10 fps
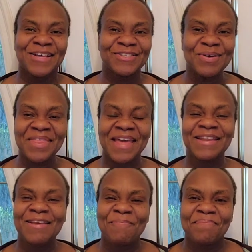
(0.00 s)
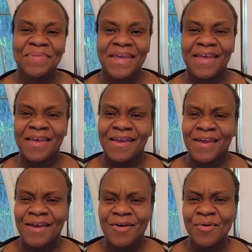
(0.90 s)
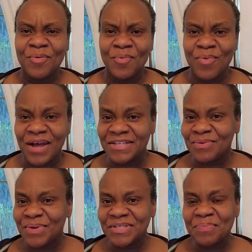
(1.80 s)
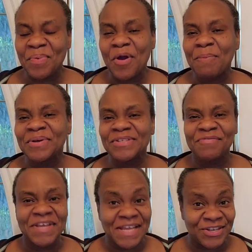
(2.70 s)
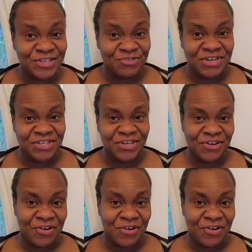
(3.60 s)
So then, What was the purpose of the illustration